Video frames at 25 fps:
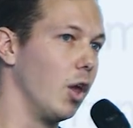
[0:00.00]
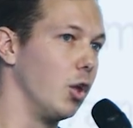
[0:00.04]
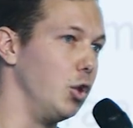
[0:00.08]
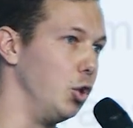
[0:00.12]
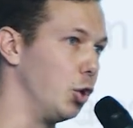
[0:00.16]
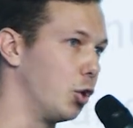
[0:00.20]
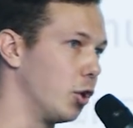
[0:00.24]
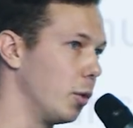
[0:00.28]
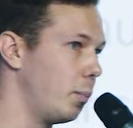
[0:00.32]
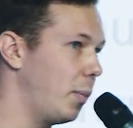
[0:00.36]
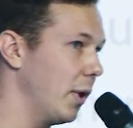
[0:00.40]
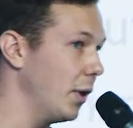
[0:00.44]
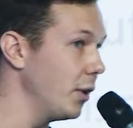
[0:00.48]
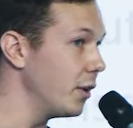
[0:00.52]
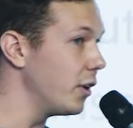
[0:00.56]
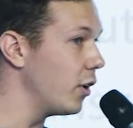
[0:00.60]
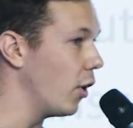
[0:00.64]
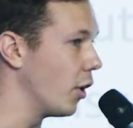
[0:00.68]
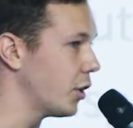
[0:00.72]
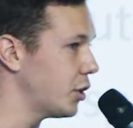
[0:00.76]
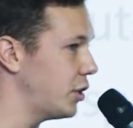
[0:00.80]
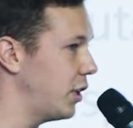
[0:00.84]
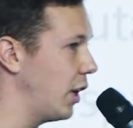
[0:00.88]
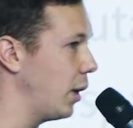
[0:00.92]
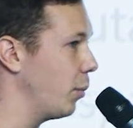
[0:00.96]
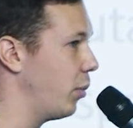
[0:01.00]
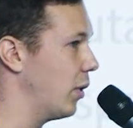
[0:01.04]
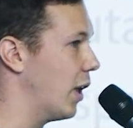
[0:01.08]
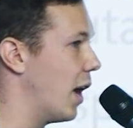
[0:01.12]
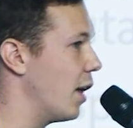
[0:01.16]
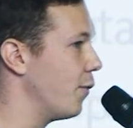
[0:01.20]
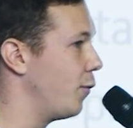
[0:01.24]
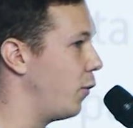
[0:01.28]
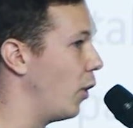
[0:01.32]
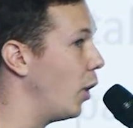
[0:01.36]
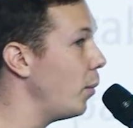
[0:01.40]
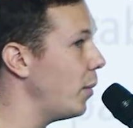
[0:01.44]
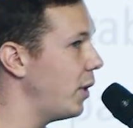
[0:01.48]
You could build an auctioning
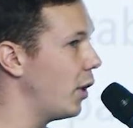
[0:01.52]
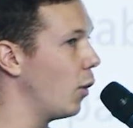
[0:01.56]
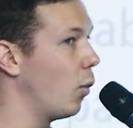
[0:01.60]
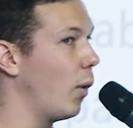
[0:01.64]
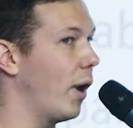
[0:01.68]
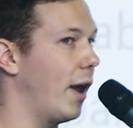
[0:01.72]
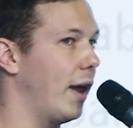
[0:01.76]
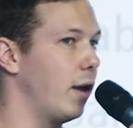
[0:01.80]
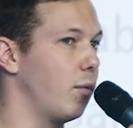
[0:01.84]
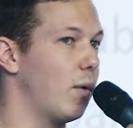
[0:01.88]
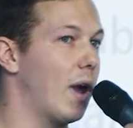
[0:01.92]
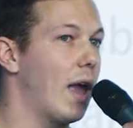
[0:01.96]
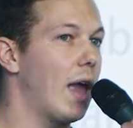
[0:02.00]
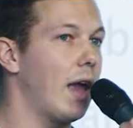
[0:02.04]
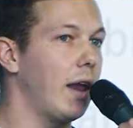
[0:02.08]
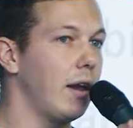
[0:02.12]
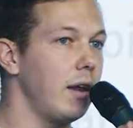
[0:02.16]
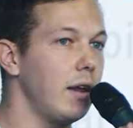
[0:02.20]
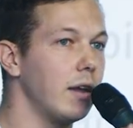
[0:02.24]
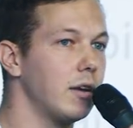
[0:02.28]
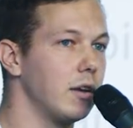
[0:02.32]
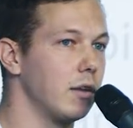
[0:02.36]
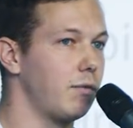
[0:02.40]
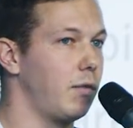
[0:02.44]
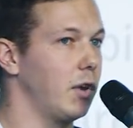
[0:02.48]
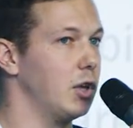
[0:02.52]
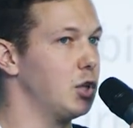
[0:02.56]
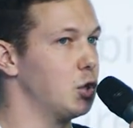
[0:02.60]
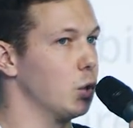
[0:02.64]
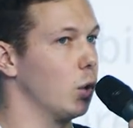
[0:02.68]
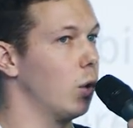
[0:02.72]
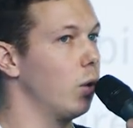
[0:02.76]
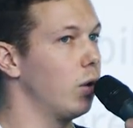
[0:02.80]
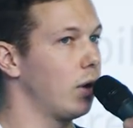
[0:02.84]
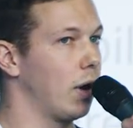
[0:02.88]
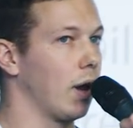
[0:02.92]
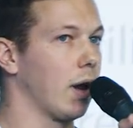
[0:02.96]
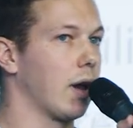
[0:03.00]
platform in a way where any
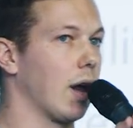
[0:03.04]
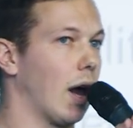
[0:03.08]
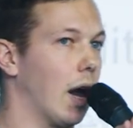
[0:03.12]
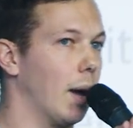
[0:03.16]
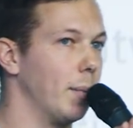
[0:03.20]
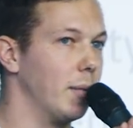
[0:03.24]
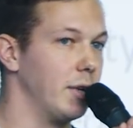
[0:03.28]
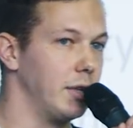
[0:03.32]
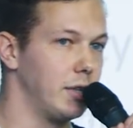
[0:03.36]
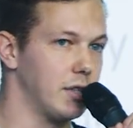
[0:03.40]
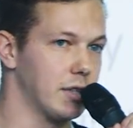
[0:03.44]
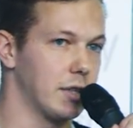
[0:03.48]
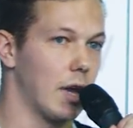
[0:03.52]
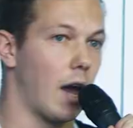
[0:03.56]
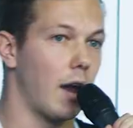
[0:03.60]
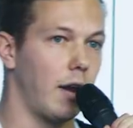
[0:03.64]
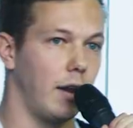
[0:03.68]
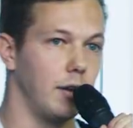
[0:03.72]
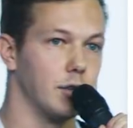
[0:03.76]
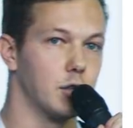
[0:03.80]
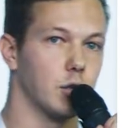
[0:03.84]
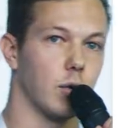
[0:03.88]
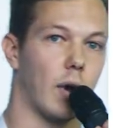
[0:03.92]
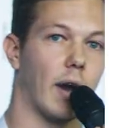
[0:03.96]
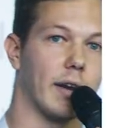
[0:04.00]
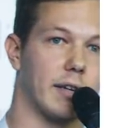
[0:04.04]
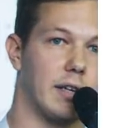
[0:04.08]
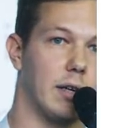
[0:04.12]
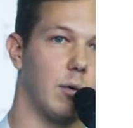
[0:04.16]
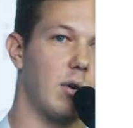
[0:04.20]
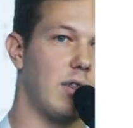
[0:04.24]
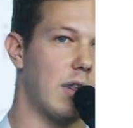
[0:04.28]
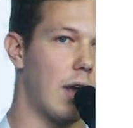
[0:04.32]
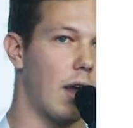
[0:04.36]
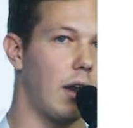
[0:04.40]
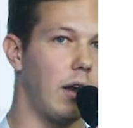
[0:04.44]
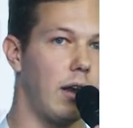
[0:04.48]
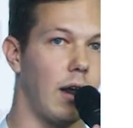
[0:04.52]
individual can come and start interacting
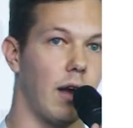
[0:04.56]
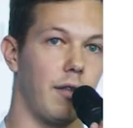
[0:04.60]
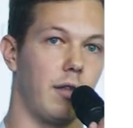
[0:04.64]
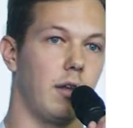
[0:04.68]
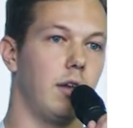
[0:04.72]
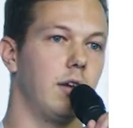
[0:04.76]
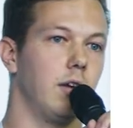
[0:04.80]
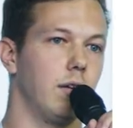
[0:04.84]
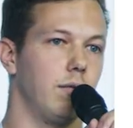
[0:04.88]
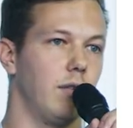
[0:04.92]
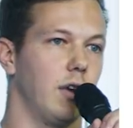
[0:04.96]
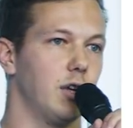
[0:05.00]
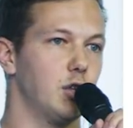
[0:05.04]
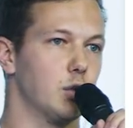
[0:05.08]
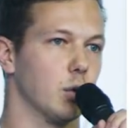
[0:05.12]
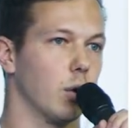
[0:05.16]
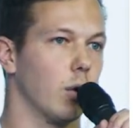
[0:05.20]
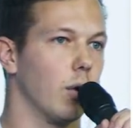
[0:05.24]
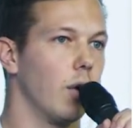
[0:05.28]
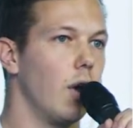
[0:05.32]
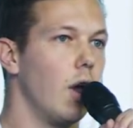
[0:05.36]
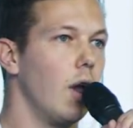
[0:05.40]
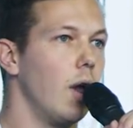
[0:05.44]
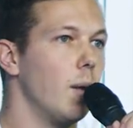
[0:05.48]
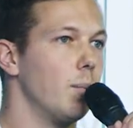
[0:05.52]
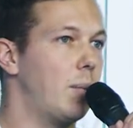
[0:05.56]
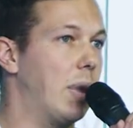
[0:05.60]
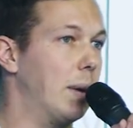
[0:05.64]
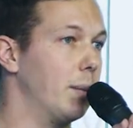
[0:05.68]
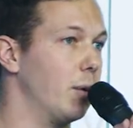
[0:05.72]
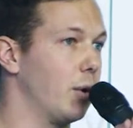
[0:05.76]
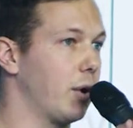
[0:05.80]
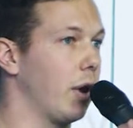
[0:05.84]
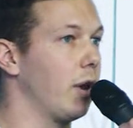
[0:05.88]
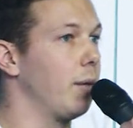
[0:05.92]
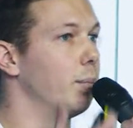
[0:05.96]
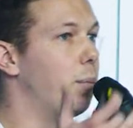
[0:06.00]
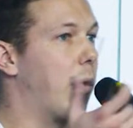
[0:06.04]
with any other individual.
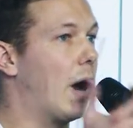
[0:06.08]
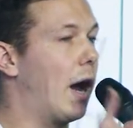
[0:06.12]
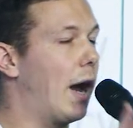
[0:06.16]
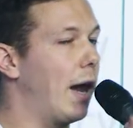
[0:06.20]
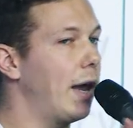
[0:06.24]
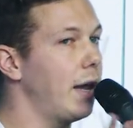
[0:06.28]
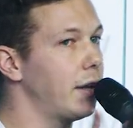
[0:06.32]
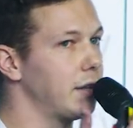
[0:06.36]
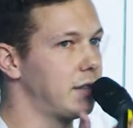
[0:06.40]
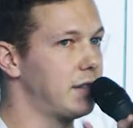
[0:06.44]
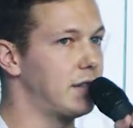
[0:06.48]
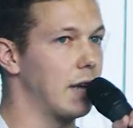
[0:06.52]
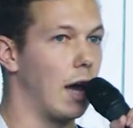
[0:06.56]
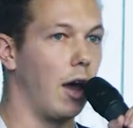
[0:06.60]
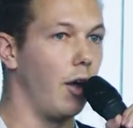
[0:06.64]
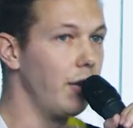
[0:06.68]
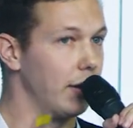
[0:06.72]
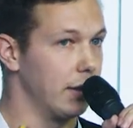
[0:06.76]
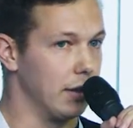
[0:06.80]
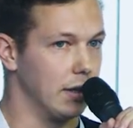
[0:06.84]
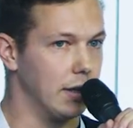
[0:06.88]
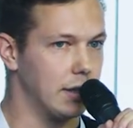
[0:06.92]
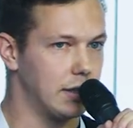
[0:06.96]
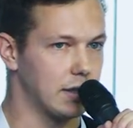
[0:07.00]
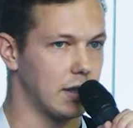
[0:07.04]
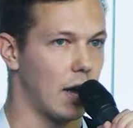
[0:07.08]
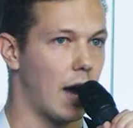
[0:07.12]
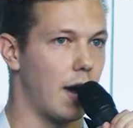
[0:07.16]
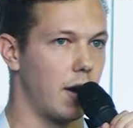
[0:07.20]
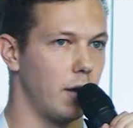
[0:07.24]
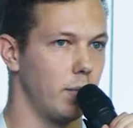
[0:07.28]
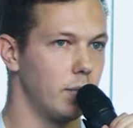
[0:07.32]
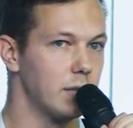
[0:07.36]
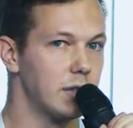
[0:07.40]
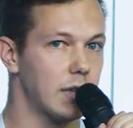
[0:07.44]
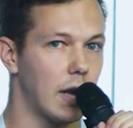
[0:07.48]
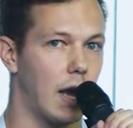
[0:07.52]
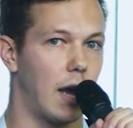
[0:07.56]
People can buy and sell and list
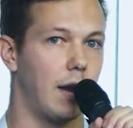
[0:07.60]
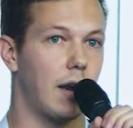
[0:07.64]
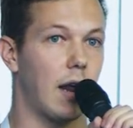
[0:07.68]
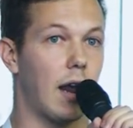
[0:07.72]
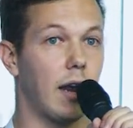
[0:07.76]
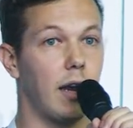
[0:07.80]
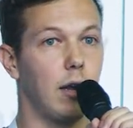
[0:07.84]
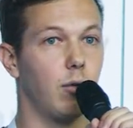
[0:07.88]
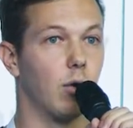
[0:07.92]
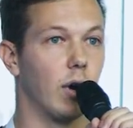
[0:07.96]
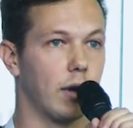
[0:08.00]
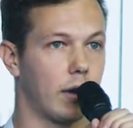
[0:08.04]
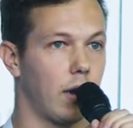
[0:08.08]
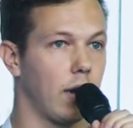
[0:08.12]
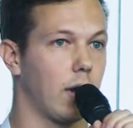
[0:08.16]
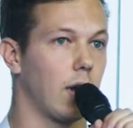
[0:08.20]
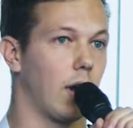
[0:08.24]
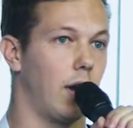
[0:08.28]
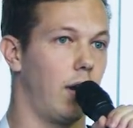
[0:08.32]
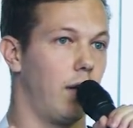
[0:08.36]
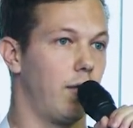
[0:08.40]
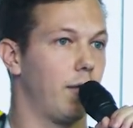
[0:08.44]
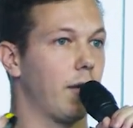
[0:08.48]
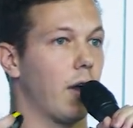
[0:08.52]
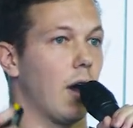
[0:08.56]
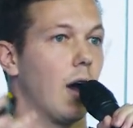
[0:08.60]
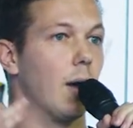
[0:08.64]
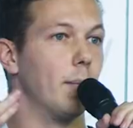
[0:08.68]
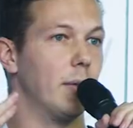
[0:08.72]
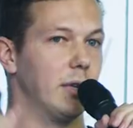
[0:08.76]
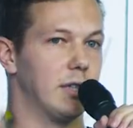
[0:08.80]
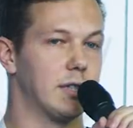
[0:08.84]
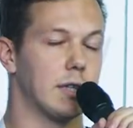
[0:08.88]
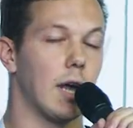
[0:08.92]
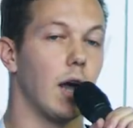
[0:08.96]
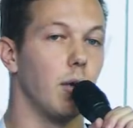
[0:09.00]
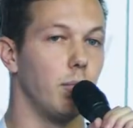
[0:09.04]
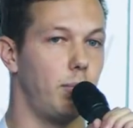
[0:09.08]
items, and anyone can kind of come
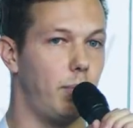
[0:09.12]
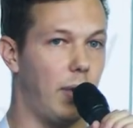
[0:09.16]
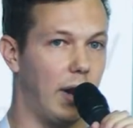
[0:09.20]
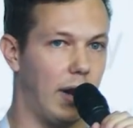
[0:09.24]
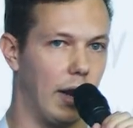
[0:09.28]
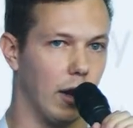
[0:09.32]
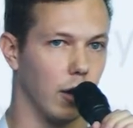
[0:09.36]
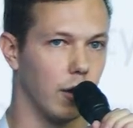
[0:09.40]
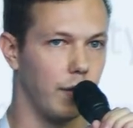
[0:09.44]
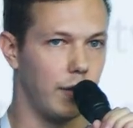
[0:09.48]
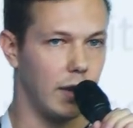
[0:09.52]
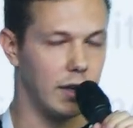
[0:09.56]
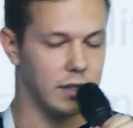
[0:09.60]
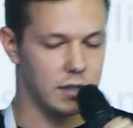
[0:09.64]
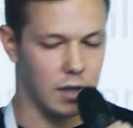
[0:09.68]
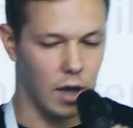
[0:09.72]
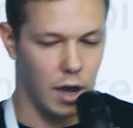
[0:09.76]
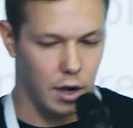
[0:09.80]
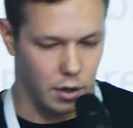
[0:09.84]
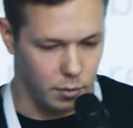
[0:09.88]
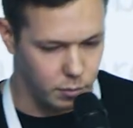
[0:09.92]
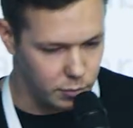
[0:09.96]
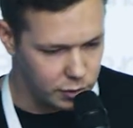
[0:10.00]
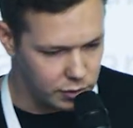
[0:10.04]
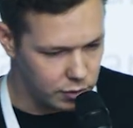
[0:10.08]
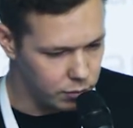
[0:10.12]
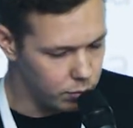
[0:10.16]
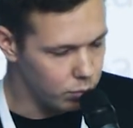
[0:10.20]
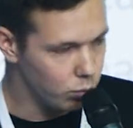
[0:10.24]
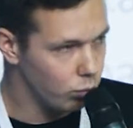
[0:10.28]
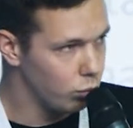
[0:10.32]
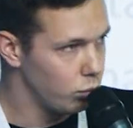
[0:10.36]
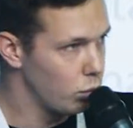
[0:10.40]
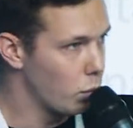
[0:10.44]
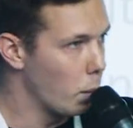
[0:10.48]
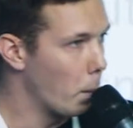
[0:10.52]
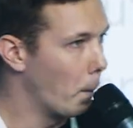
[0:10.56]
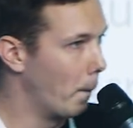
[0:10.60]
and start bidding on these items.
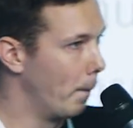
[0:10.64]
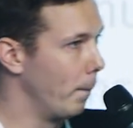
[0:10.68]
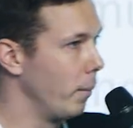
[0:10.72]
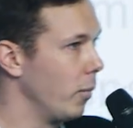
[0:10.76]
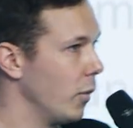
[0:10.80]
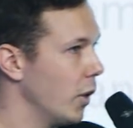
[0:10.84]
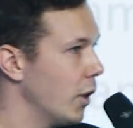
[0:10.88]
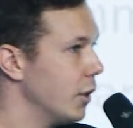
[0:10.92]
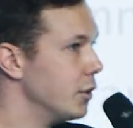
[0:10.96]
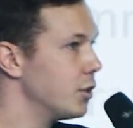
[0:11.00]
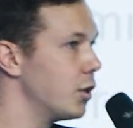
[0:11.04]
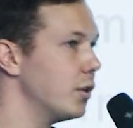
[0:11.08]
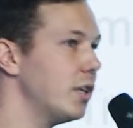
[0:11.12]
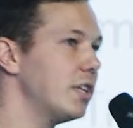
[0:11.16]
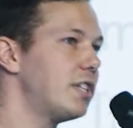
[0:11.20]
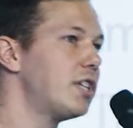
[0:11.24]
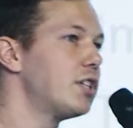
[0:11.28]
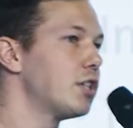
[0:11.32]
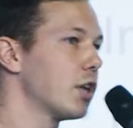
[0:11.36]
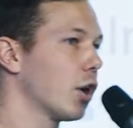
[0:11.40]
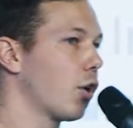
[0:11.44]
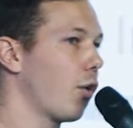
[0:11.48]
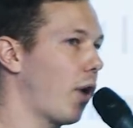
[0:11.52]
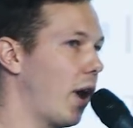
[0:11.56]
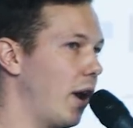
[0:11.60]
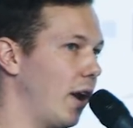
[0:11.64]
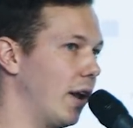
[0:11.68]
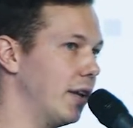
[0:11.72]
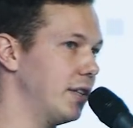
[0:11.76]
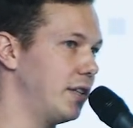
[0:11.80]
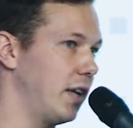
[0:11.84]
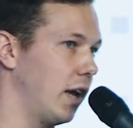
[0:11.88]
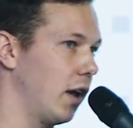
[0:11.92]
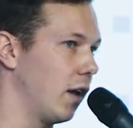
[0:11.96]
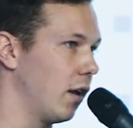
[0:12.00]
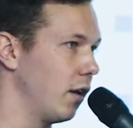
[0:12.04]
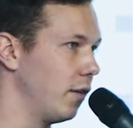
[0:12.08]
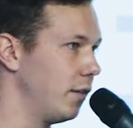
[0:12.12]
So this is a great
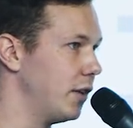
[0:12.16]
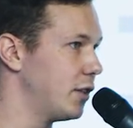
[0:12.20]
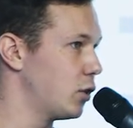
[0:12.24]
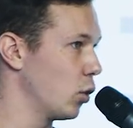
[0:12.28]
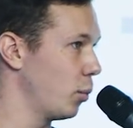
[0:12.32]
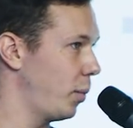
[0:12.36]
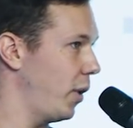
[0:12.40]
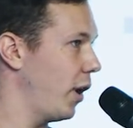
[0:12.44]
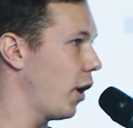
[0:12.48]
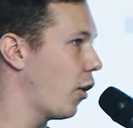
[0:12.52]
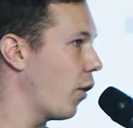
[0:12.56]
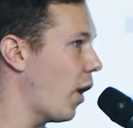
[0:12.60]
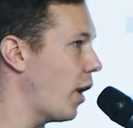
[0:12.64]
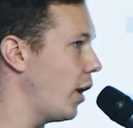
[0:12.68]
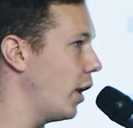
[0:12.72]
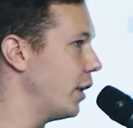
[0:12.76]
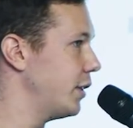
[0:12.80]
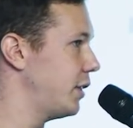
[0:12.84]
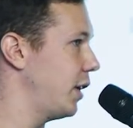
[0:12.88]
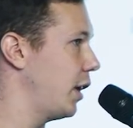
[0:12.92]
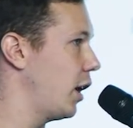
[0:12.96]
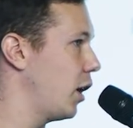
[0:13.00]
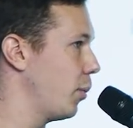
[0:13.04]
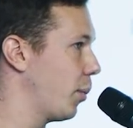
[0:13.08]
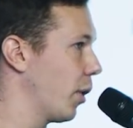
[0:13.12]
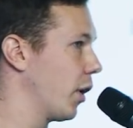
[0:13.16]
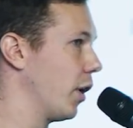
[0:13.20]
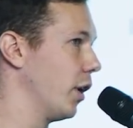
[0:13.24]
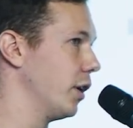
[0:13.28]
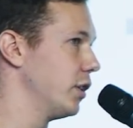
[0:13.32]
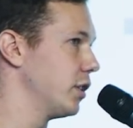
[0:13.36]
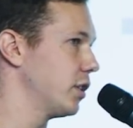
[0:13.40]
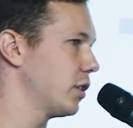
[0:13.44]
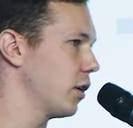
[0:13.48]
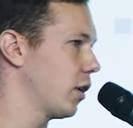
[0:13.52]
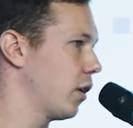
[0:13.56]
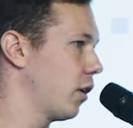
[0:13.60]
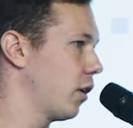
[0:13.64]
idea. This would be a great idea because